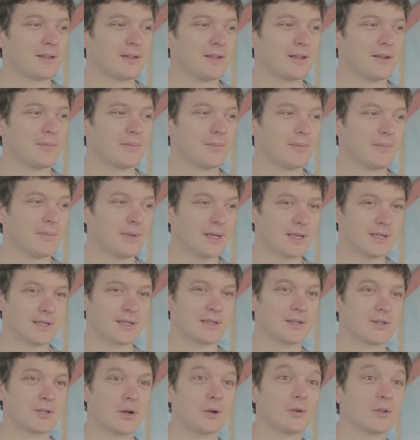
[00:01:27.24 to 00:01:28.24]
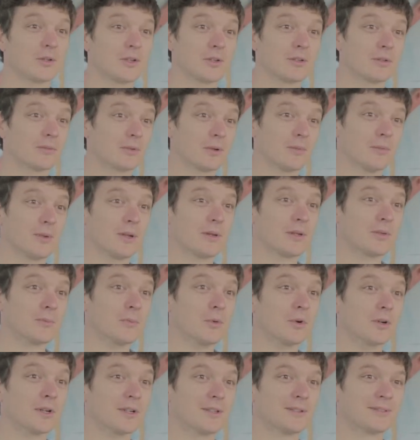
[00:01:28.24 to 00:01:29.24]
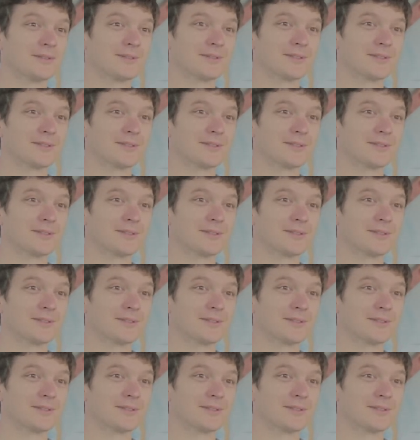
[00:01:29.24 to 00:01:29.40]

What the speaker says: it means the solar system can be smaller,